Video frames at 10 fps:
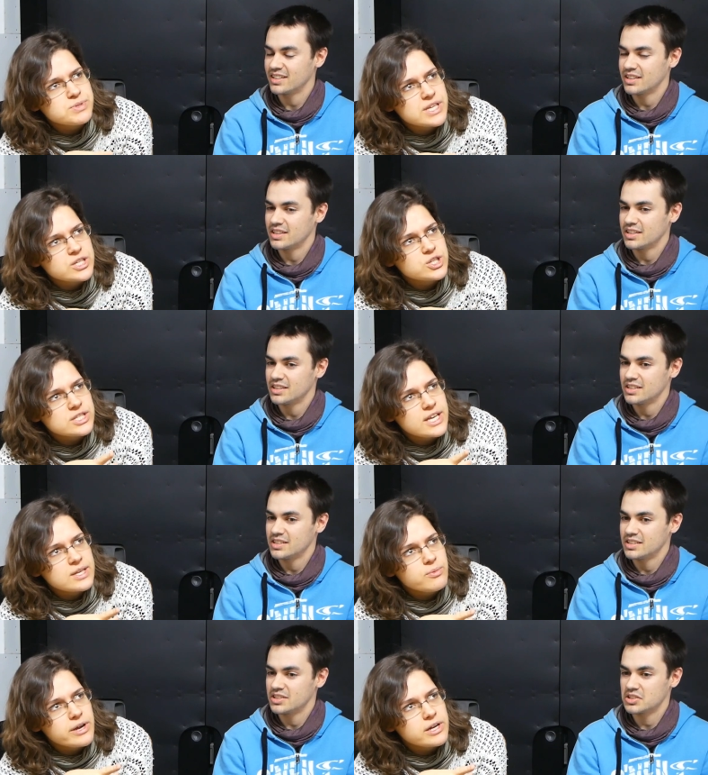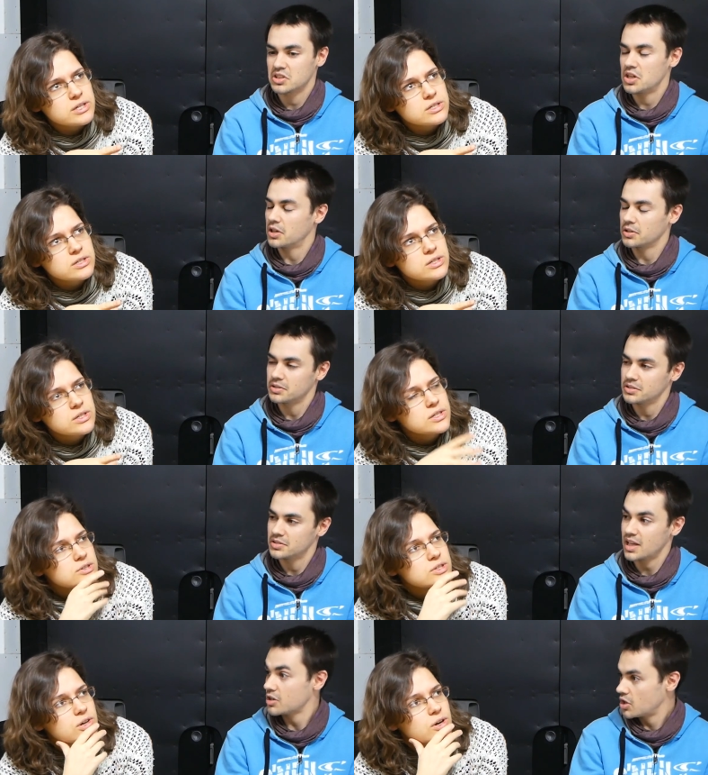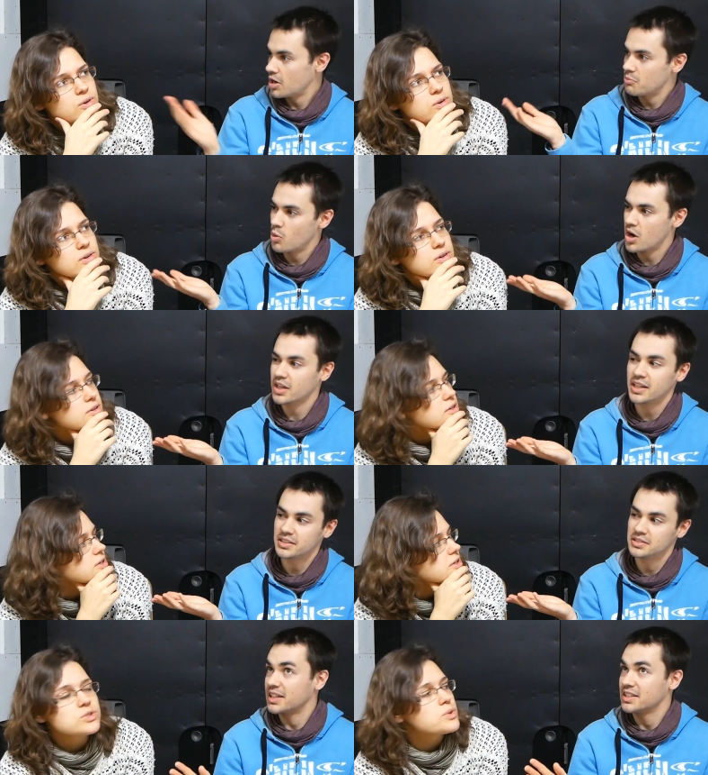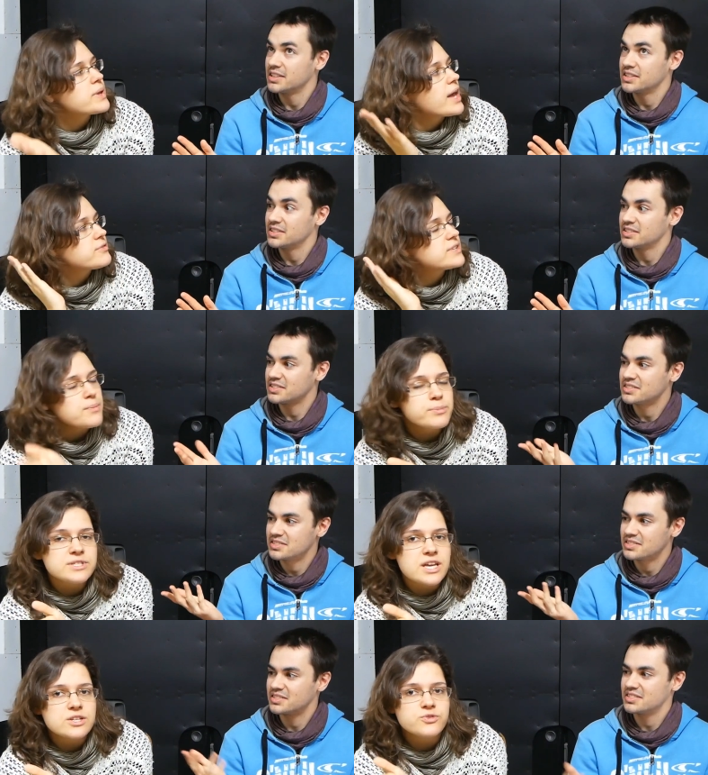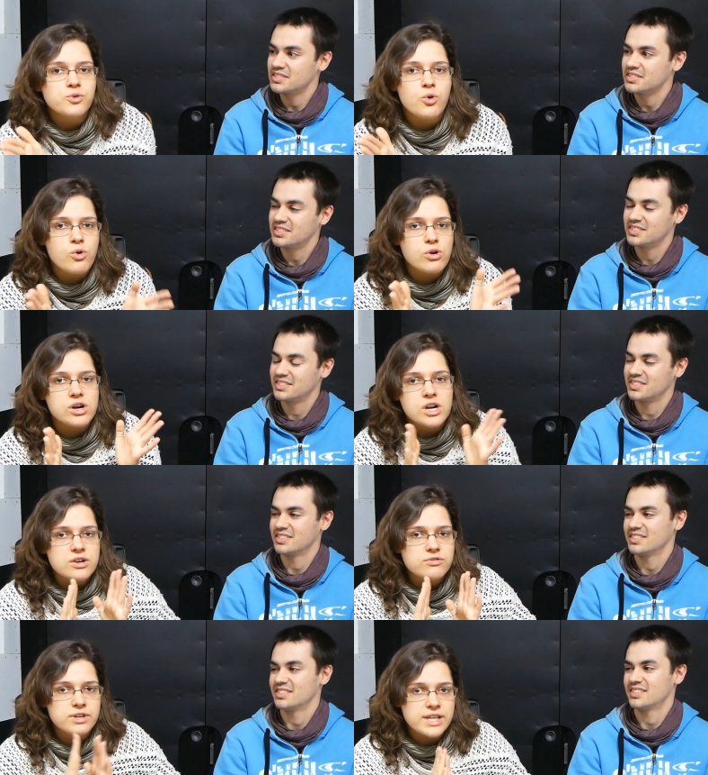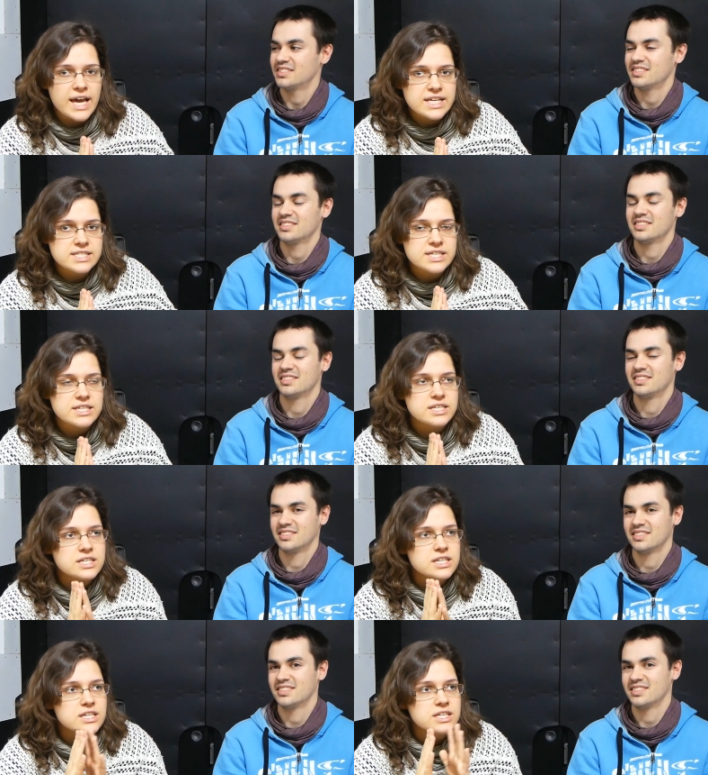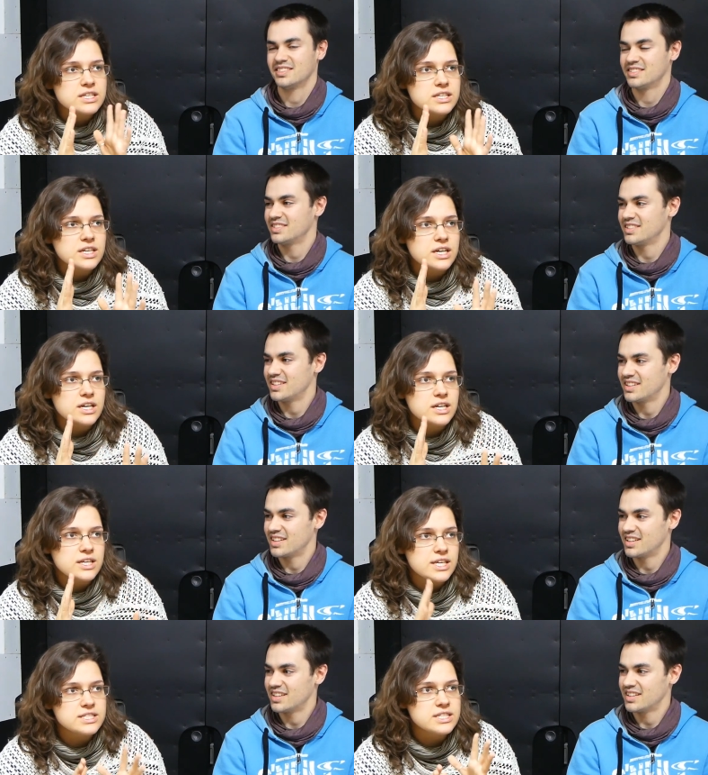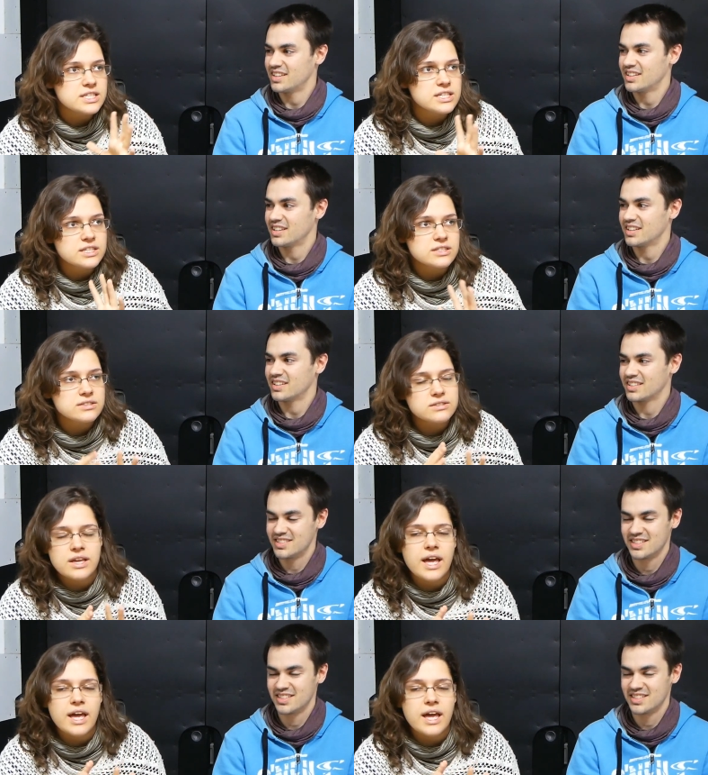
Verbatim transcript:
Speaker 1: percentages anywhere?
Speaker 2: No. That
Speaker 1: no. not working. So we have ten percent for relaxing, uh, eating and